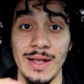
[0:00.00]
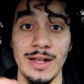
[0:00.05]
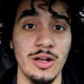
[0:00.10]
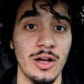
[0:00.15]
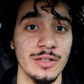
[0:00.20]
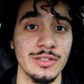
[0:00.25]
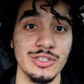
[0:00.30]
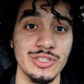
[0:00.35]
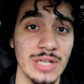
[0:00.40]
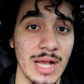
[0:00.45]
I
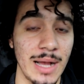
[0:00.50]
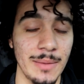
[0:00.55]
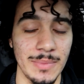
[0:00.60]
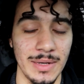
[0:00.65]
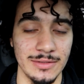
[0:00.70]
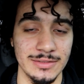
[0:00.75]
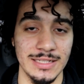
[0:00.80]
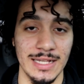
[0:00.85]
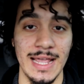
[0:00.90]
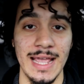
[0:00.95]
called the shop.
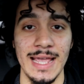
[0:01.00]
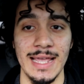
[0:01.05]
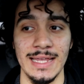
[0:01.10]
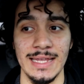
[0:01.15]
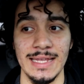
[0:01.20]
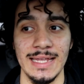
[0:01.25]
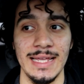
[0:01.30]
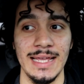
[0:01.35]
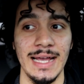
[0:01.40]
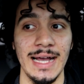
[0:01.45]
I was like, hey,
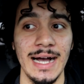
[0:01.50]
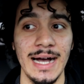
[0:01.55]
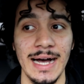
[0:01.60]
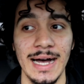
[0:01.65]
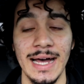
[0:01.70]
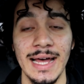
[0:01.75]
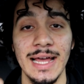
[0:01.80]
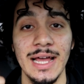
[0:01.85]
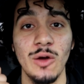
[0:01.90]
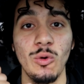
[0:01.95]

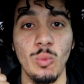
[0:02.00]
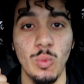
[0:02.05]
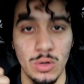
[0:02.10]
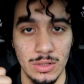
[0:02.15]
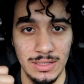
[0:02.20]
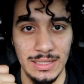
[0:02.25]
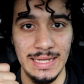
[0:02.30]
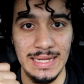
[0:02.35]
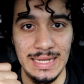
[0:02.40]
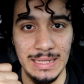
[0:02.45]

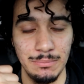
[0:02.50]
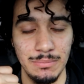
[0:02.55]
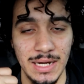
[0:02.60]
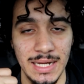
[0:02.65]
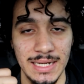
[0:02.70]
we're leaking,